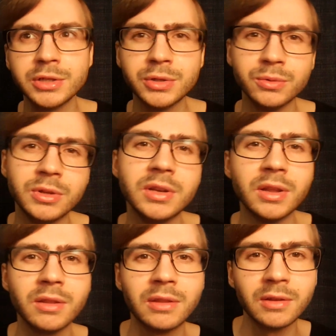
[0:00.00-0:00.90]
you
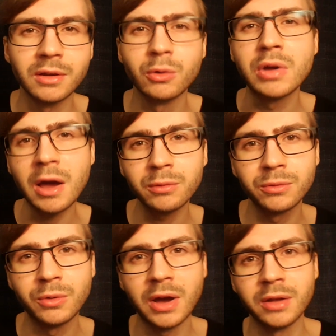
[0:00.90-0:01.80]
didn't look out
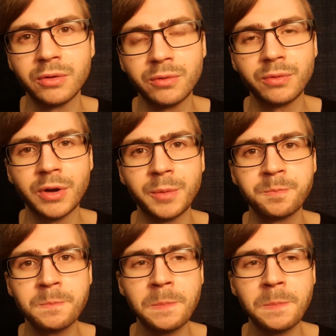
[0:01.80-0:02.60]
to, kind of.